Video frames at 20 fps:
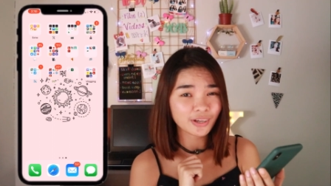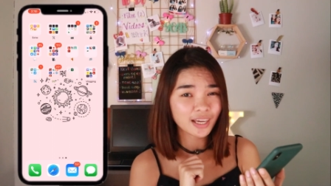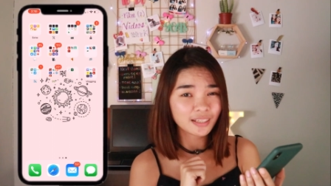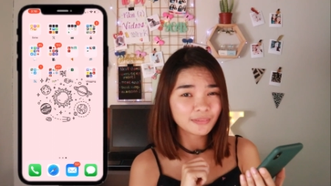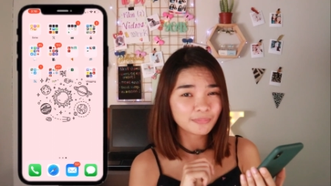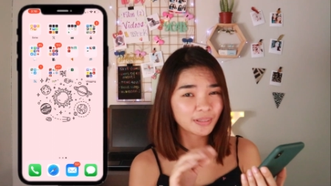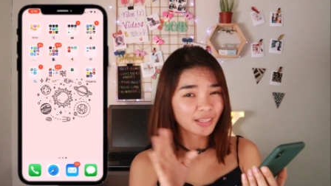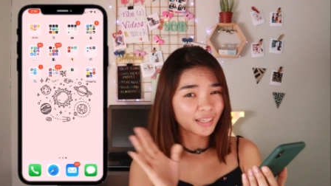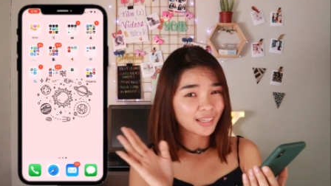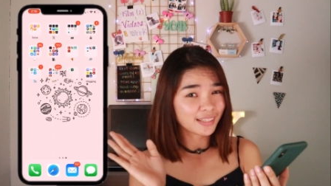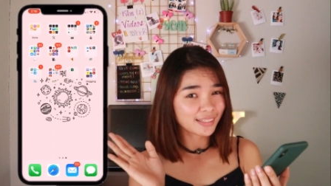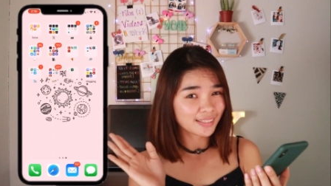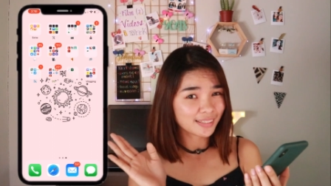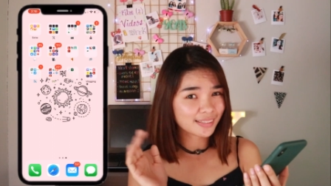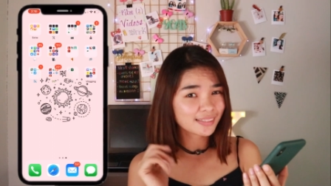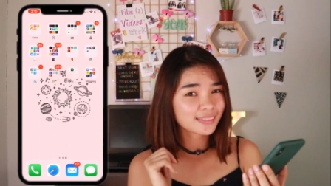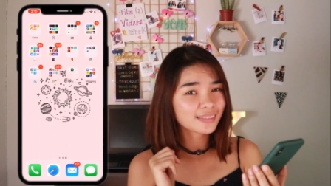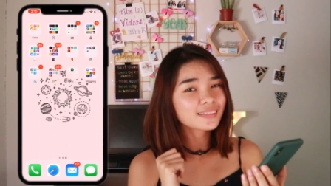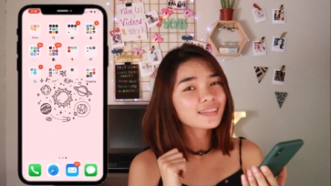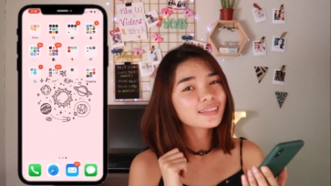read
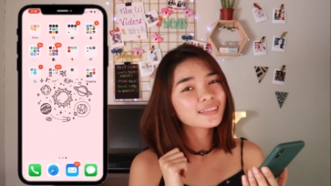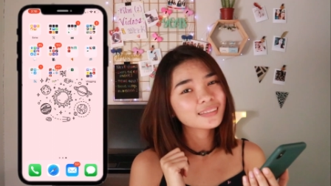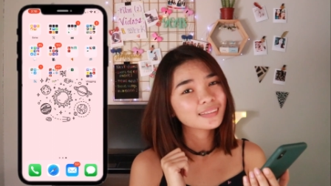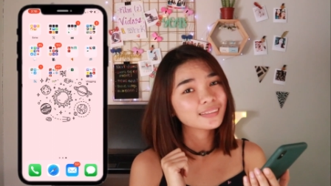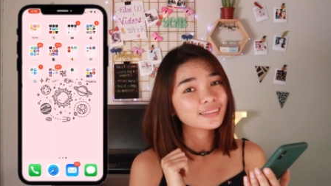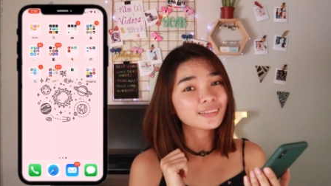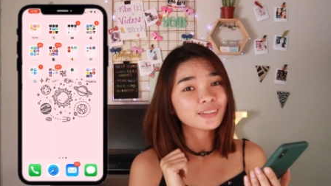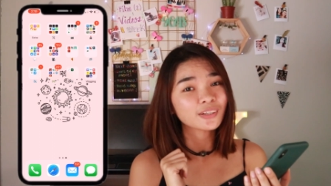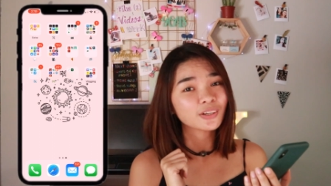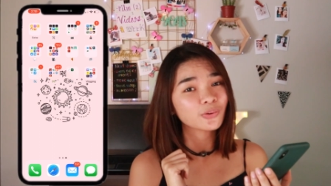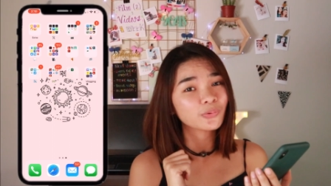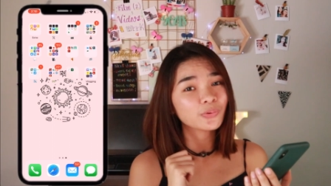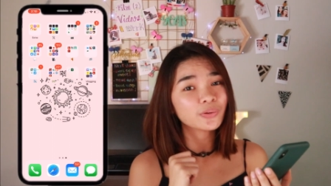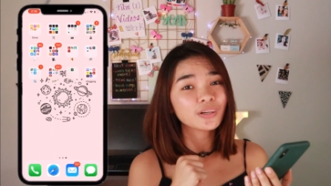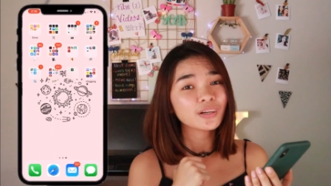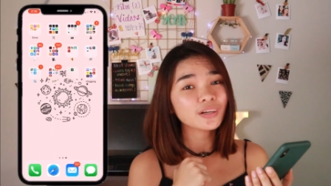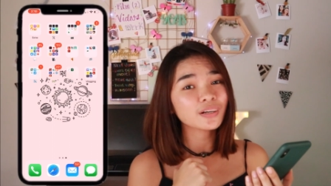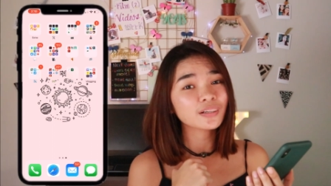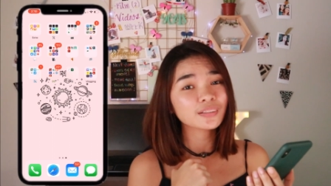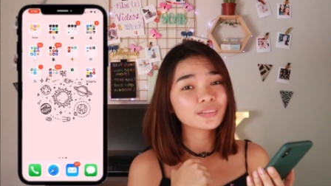because, you know,
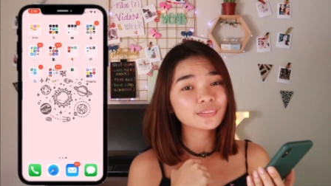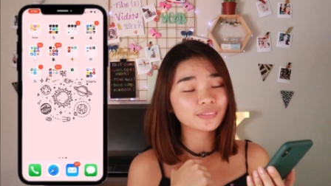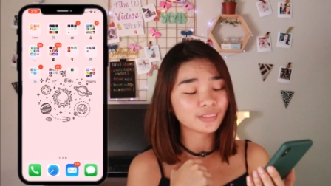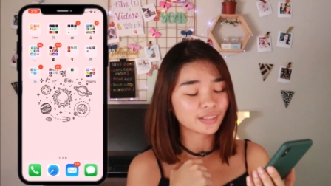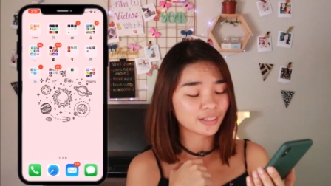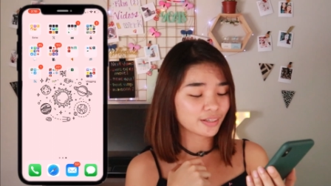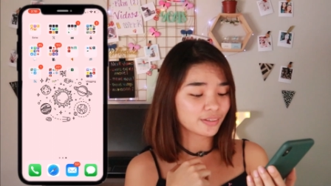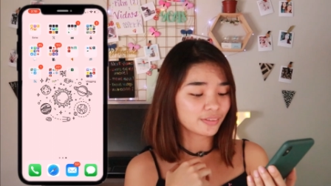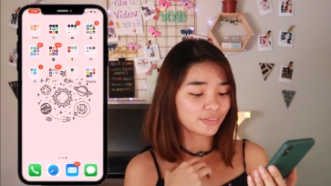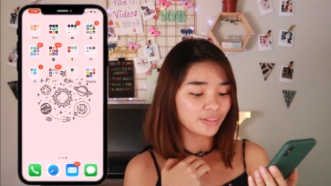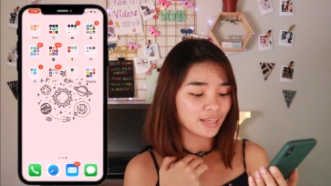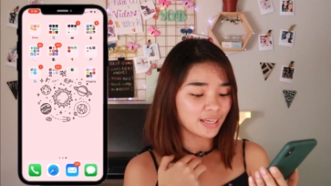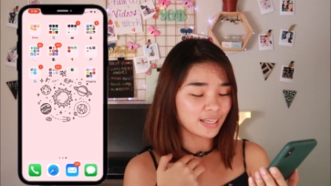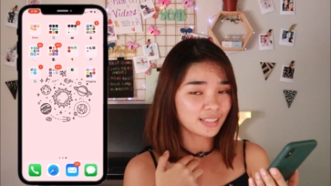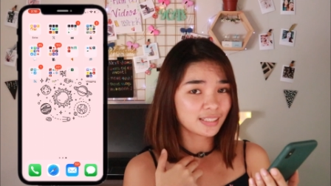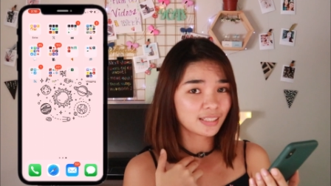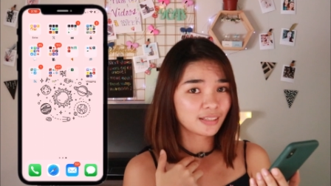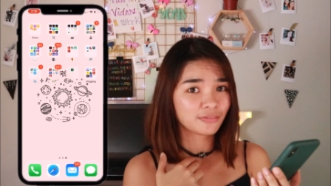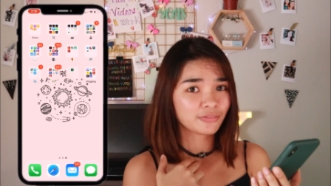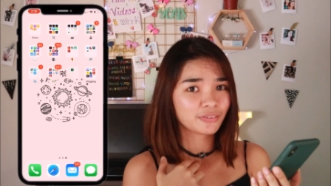we all are
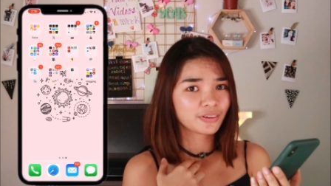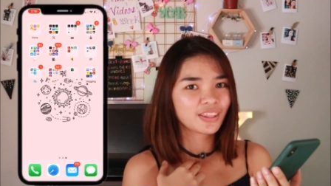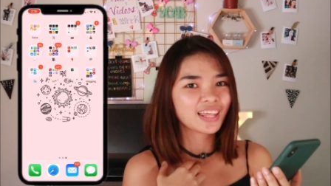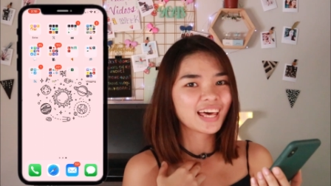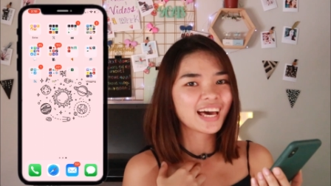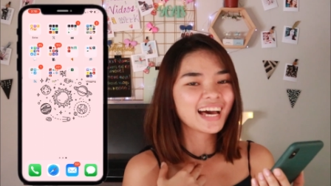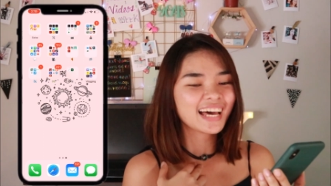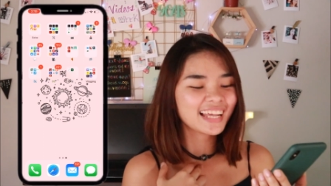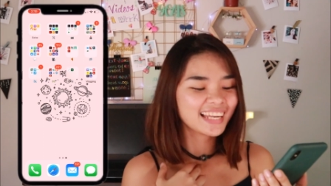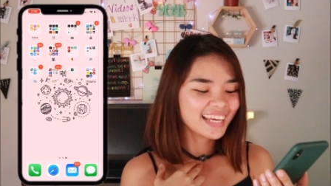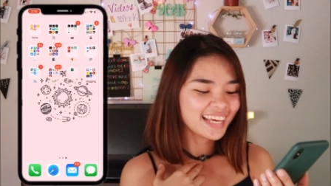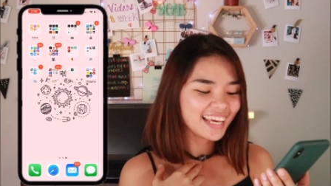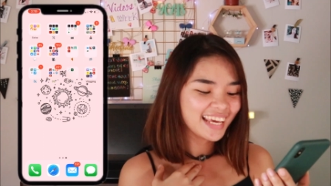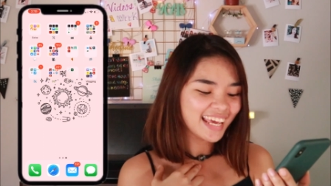lazy for that.